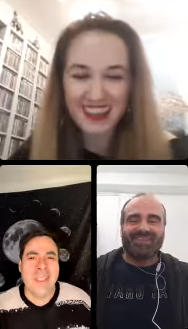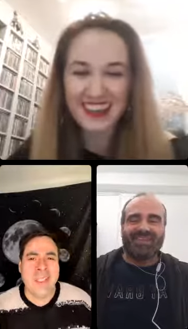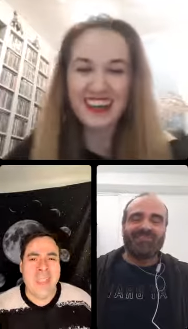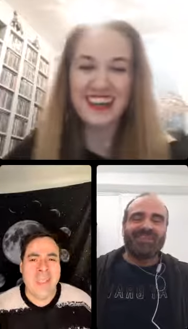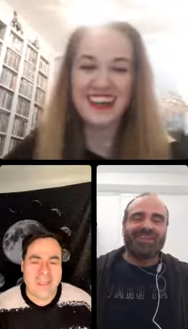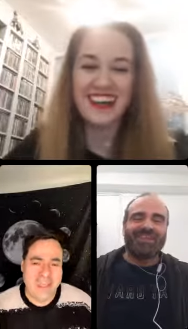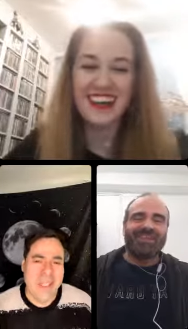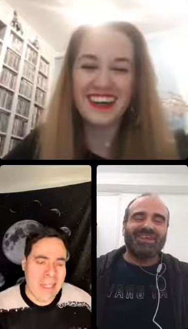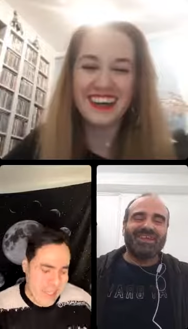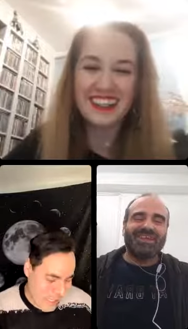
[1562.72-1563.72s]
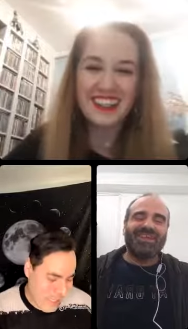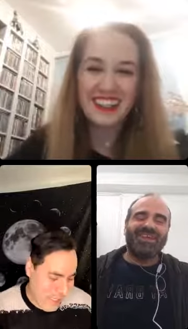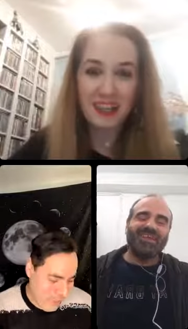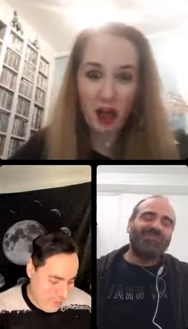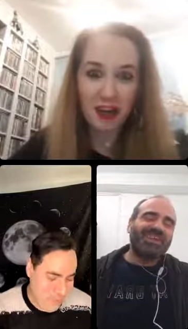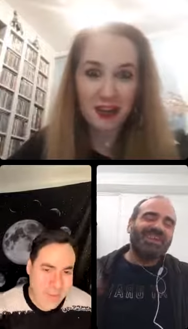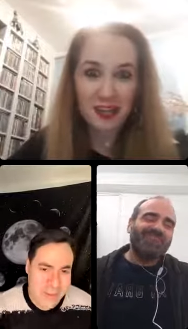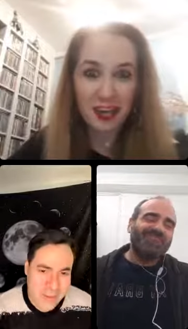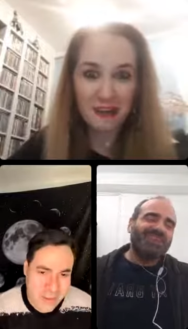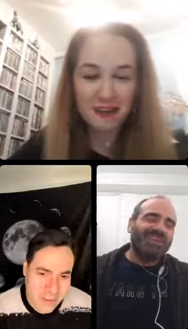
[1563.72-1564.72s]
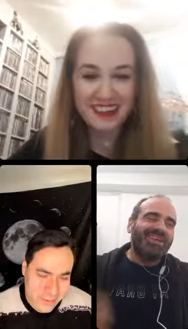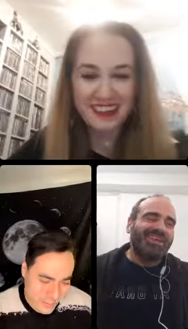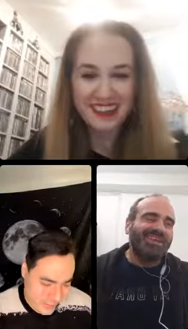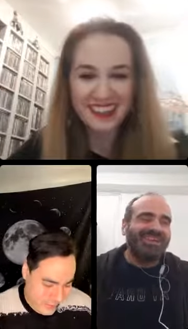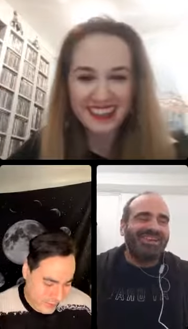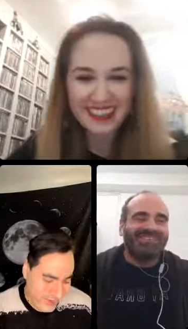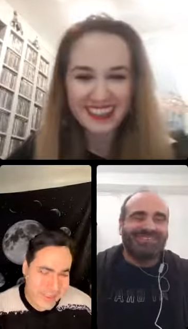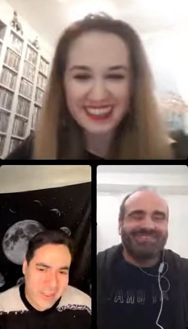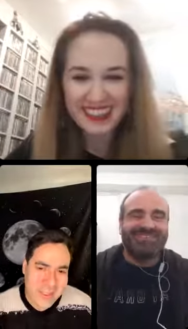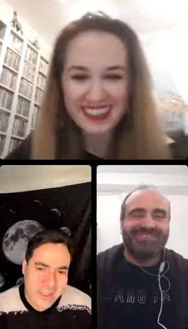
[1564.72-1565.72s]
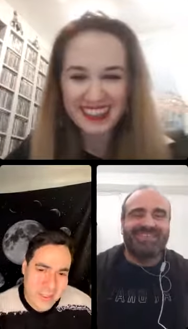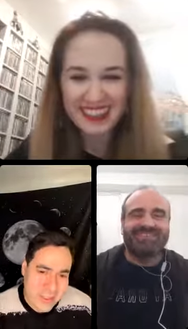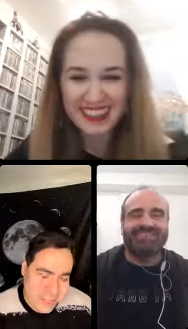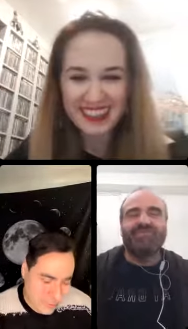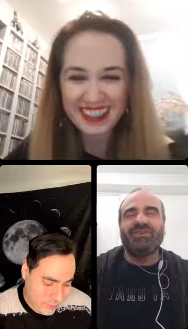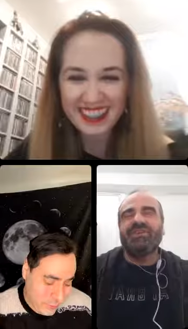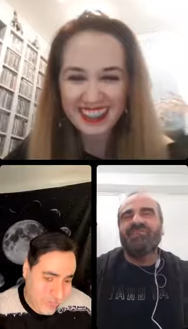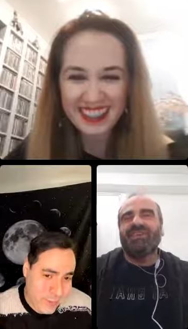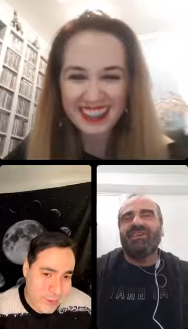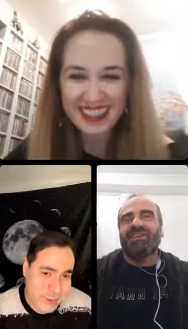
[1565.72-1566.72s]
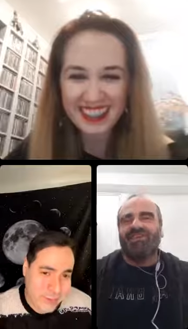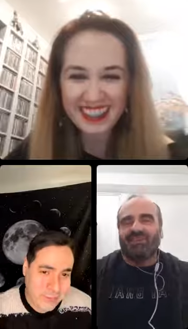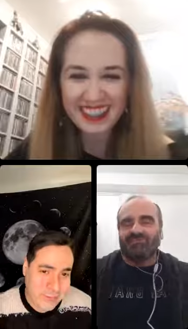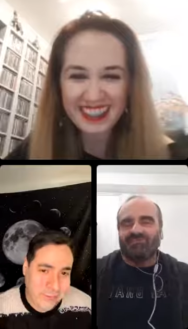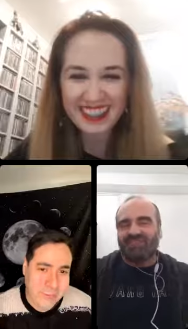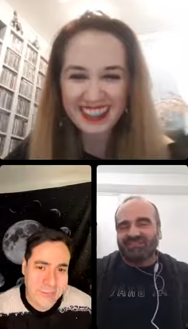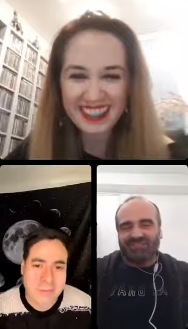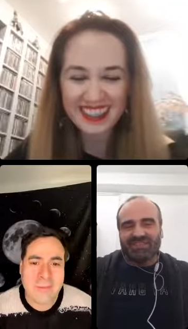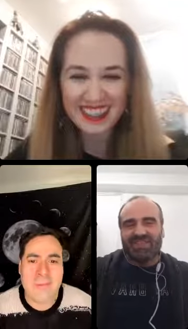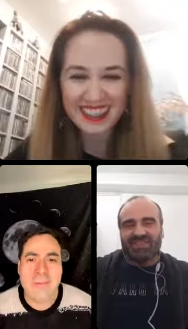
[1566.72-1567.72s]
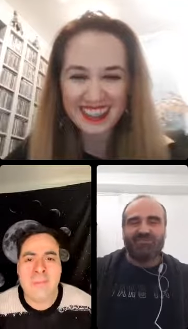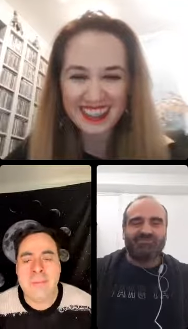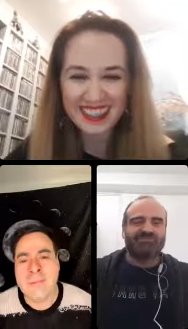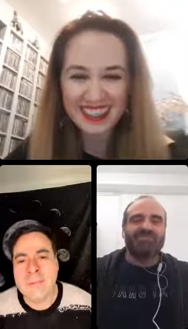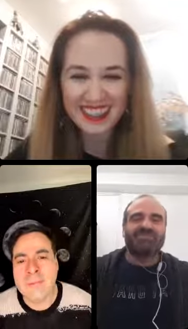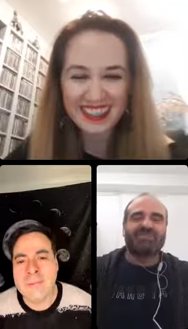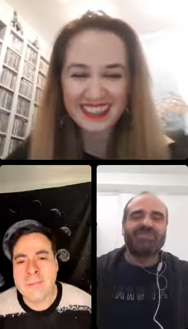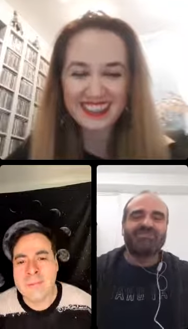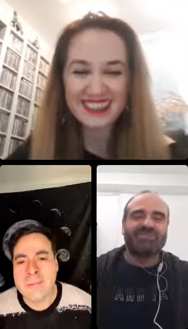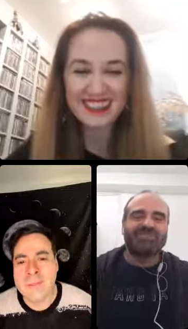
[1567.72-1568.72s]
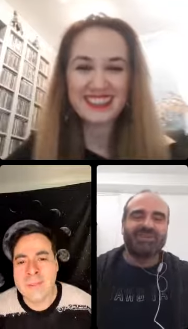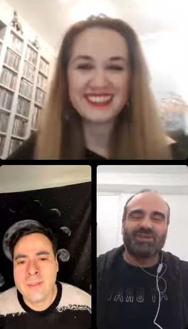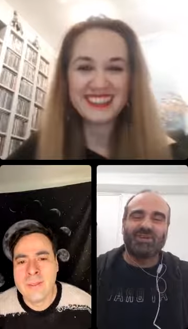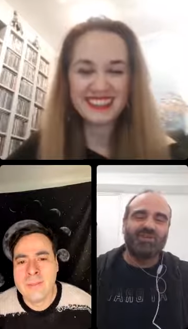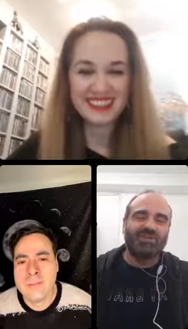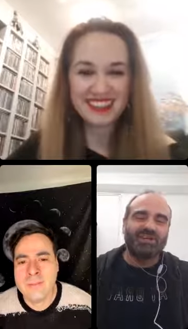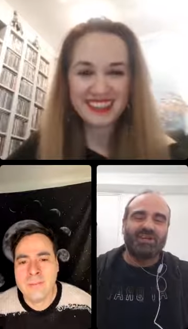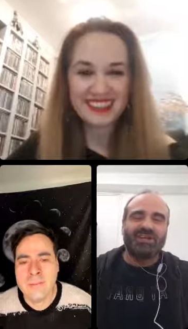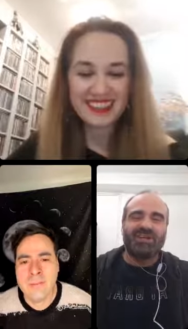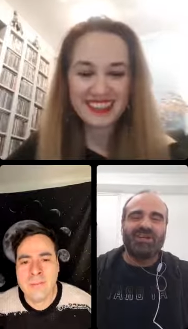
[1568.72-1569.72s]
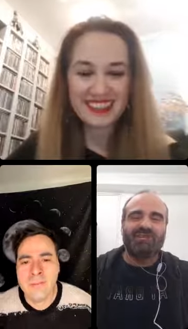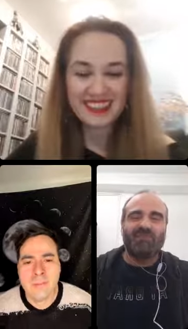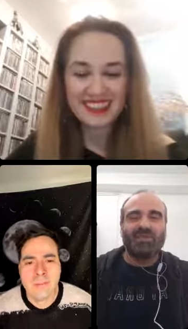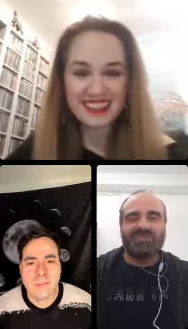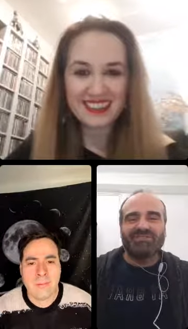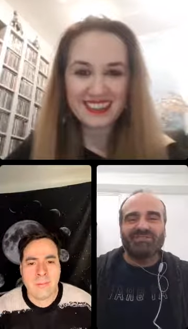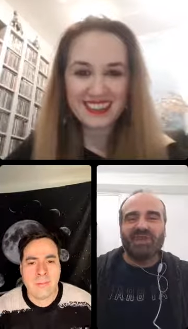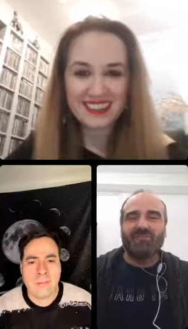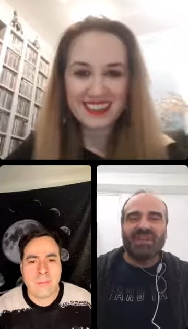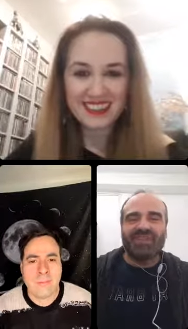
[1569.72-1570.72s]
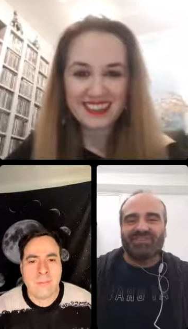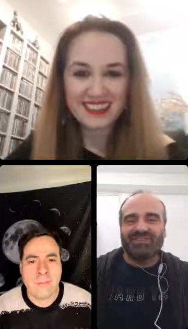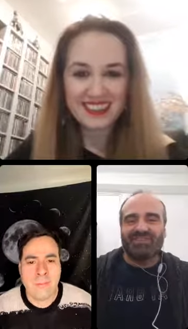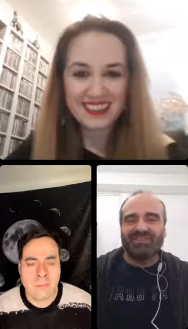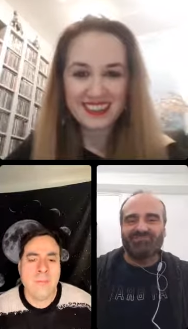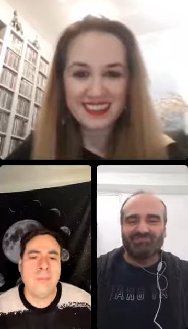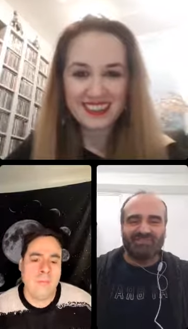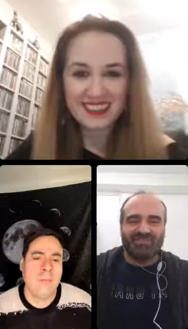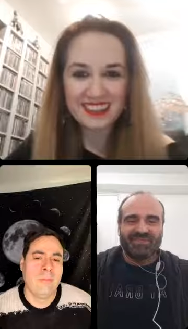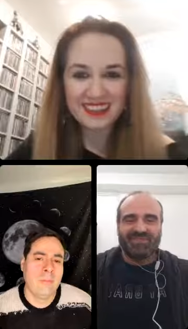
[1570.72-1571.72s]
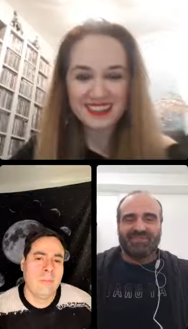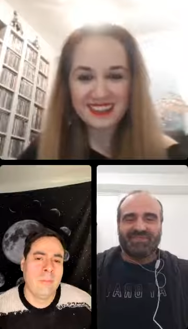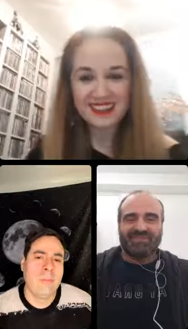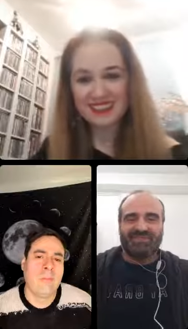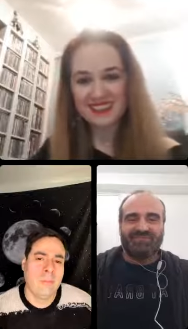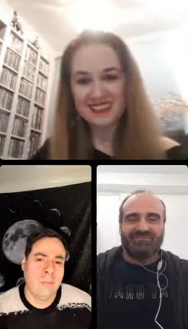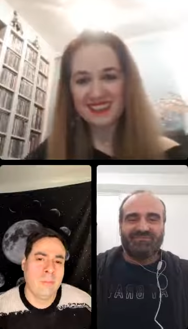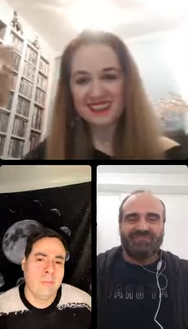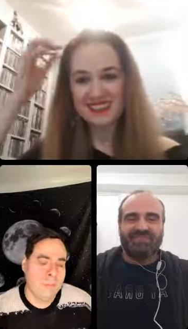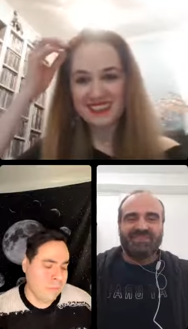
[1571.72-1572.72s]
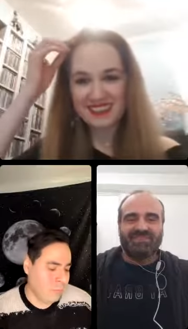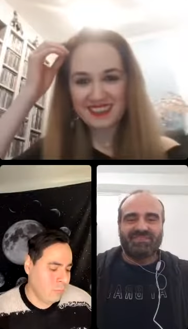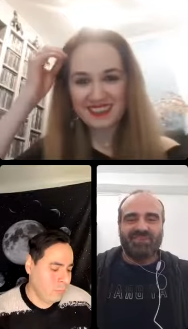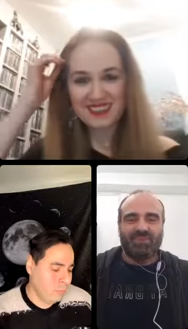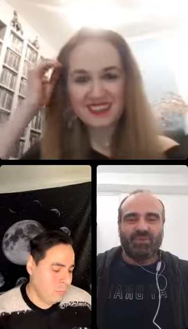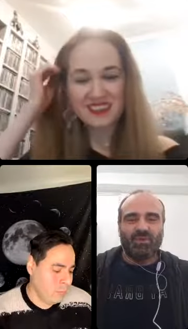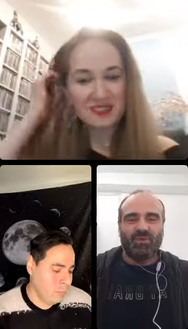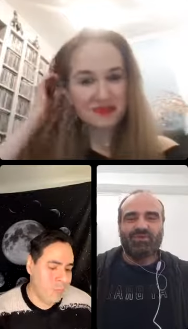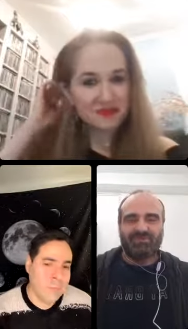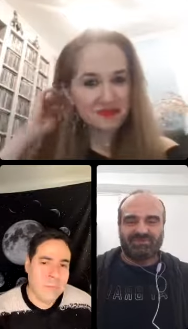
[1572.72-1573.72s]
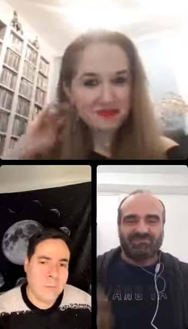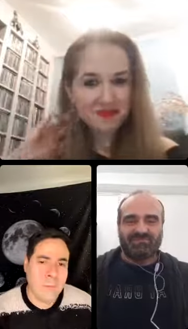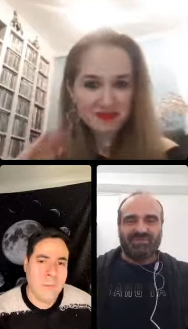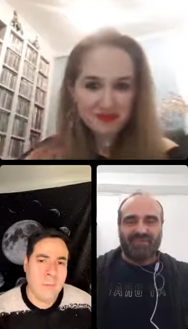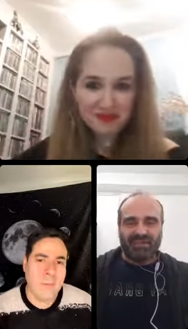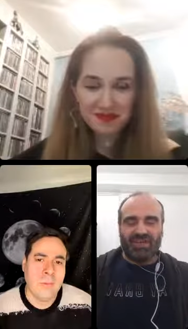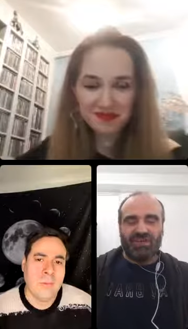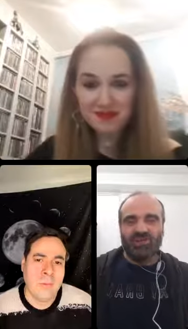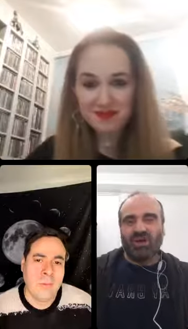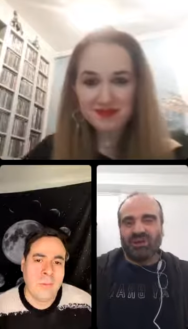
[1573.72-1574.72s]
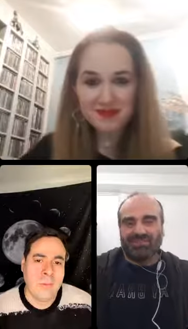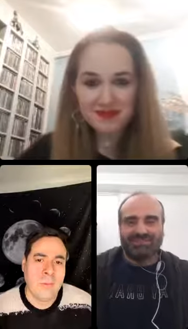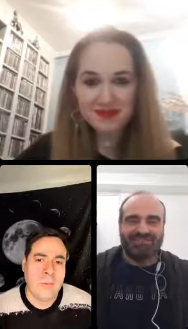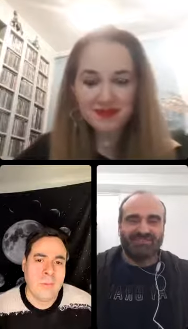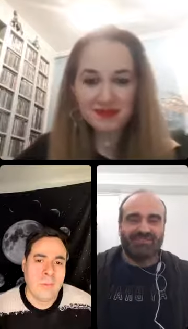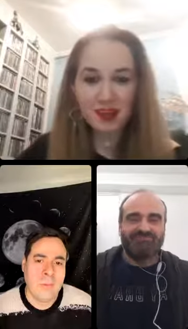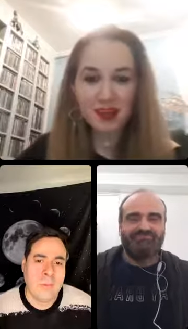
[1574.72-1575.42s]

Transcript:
Speaker 1: even, even, even, Yes, even in, in, in the pictures, like centuries ago, uh, women dominated the, um, this in nudes, uh, nude art. So.